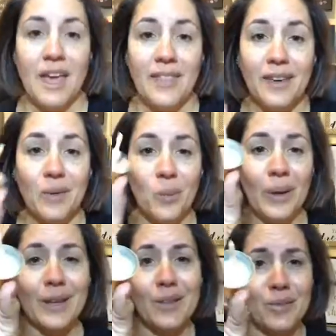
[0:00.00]
think
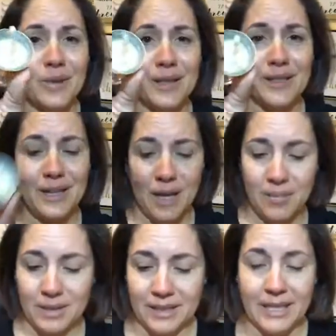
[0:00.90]
week 3 that I've
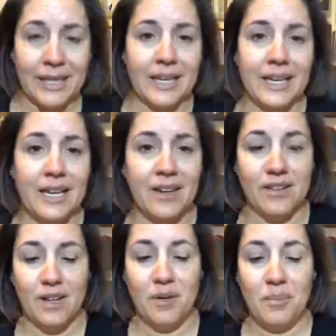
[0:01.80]
been getting it out of there.